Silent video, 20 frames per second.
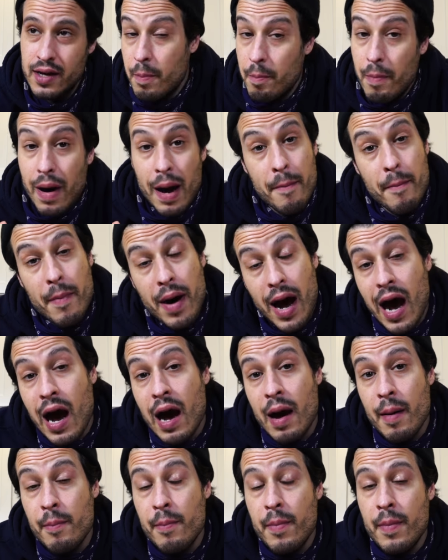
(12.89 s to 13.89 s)
my
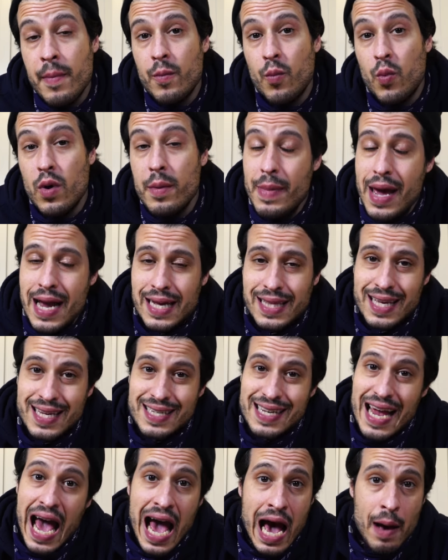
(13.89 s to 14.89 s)
mom would make this
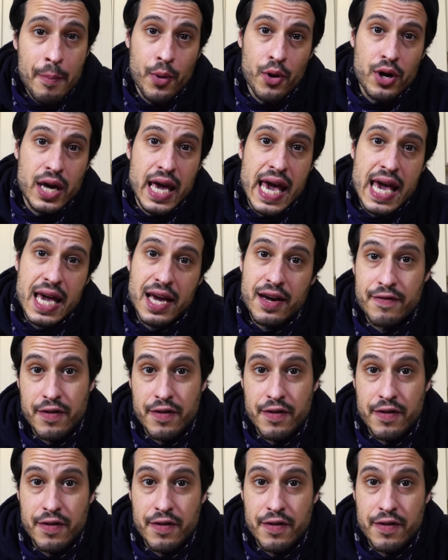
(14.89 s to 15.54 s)
apple cake